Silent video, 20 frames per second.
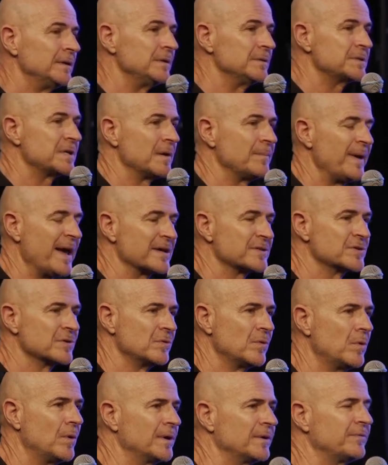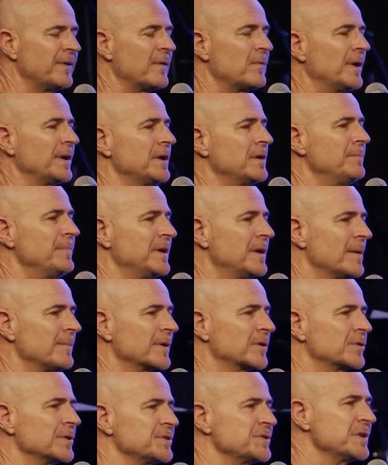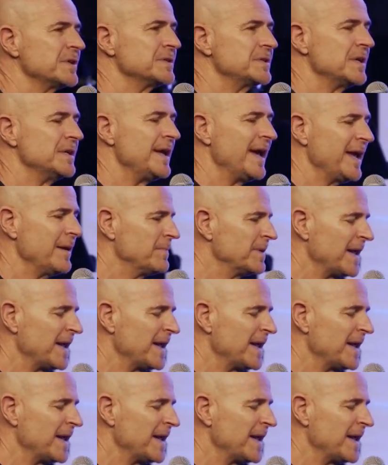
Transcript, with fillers: You say, Pastor, well, what if I wanted to become a Christian today,